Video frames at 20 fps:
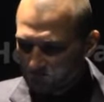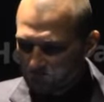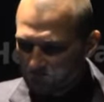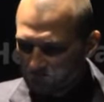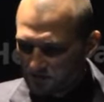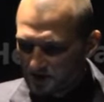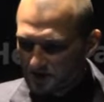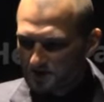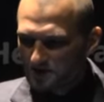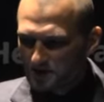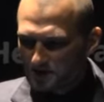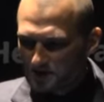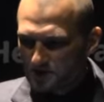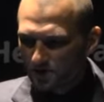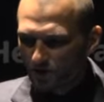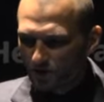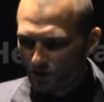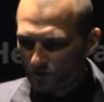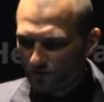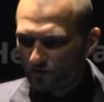there's a
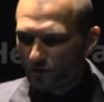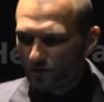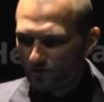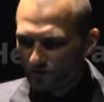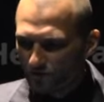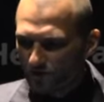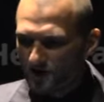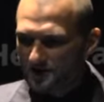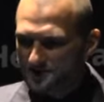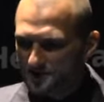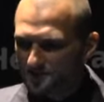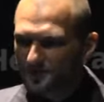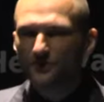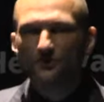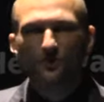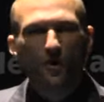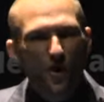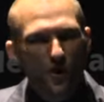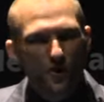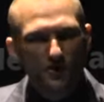lot of room for us to be
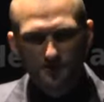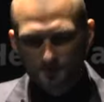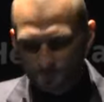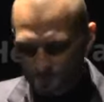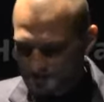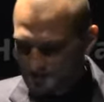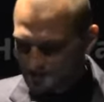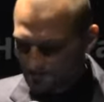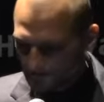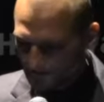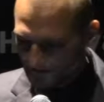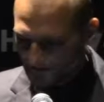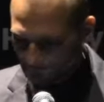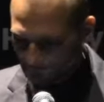wrong, simply,